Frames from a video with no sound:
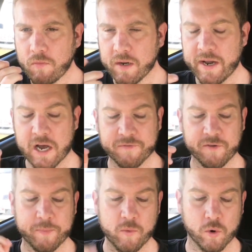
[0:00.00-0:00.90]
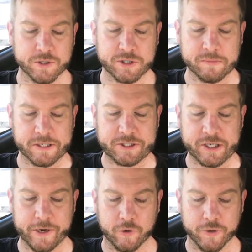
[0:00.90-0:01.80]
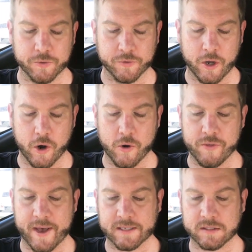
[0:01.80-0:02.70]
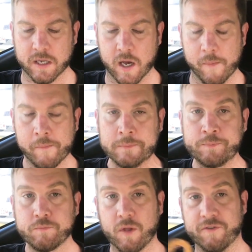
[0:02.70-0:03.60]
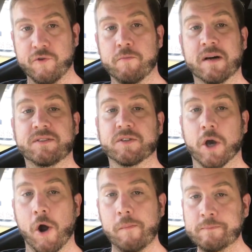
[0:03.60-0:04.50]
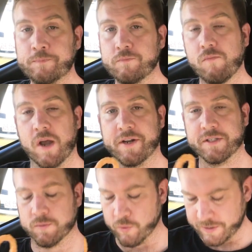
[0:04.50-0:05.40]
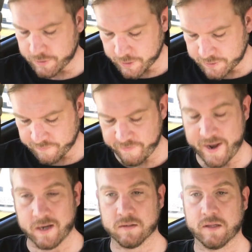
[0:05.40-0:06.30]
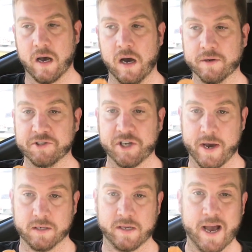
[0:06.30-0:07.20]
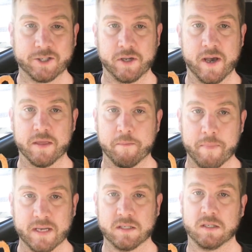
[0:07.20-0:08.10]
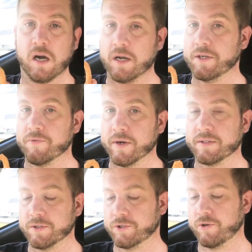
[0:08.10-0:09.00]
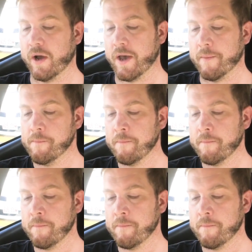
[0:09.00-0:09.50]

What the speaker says: now, if you've been watching my channel, you'll know that a few months ago, I did some research and found that Hungry Jack's actually had the best onion rings in Australia.